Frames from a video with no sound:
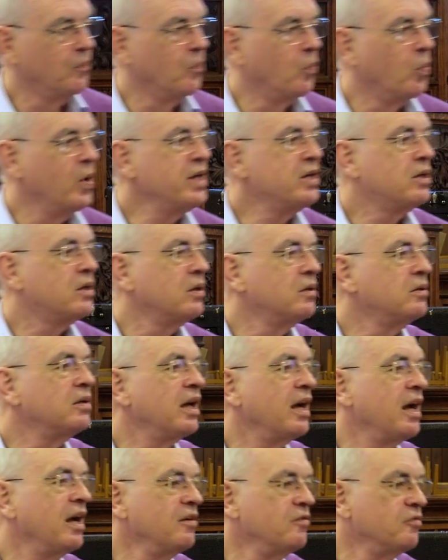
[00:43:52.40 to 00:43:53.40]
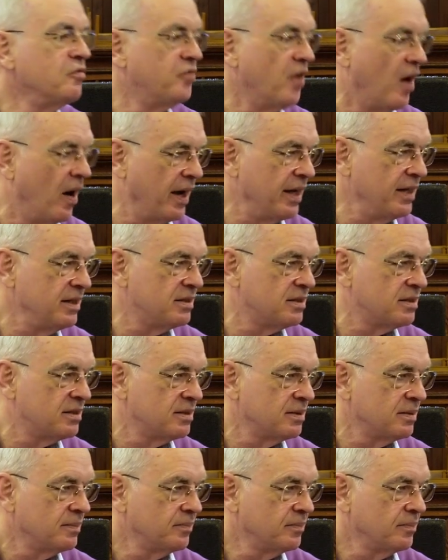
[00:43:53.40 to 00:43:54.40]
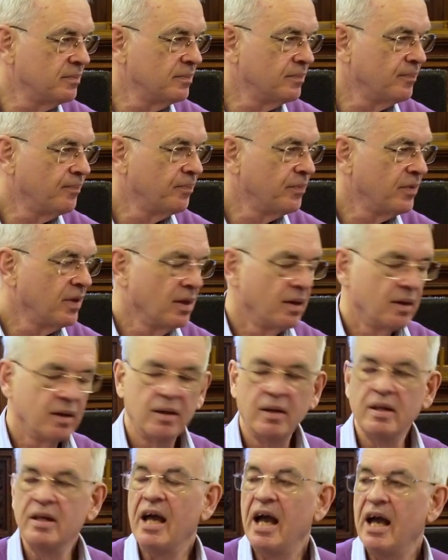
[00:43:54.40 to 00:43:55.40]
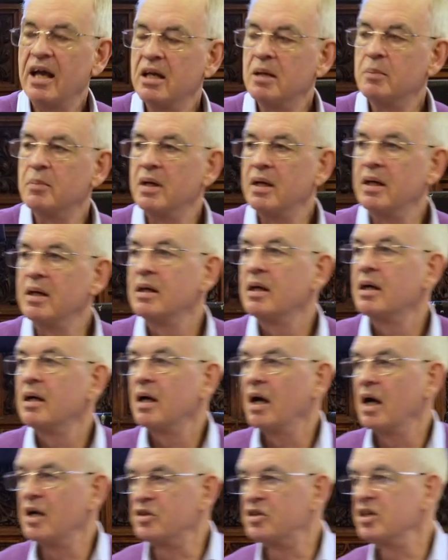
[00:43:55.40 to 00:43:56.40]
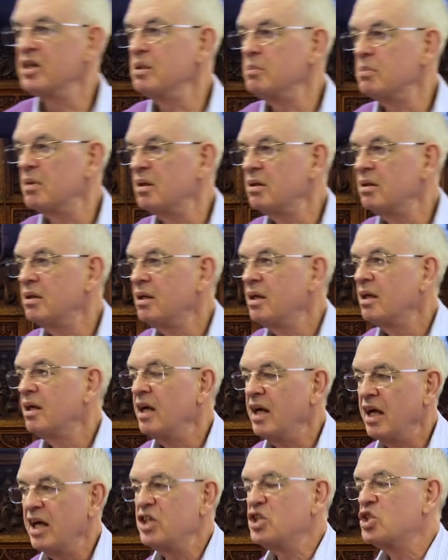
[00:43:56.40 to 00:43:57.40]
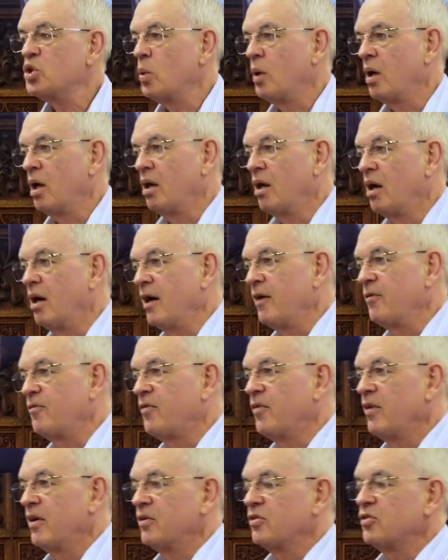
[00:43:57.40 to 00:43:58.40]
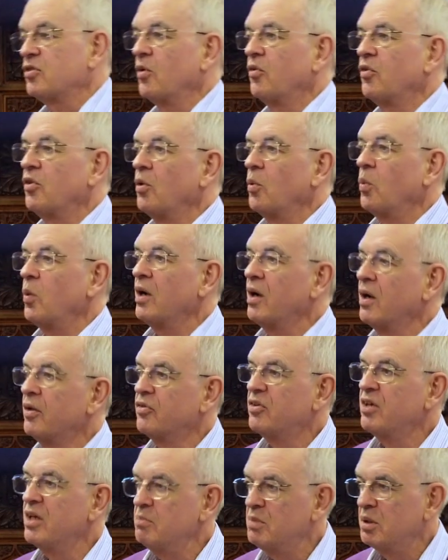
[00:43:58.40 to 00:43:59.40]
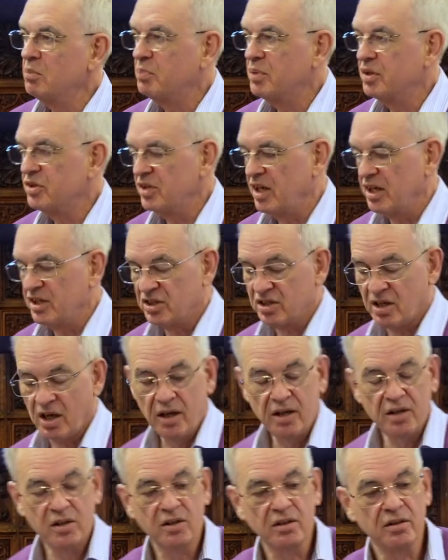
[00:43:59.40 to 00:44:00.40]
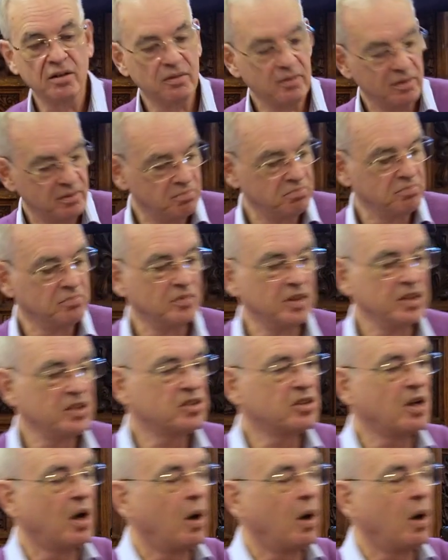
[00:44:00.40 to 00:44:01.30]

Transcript: we could invite the enemy, a demon, into our life so that we are demon-possessed. I could list a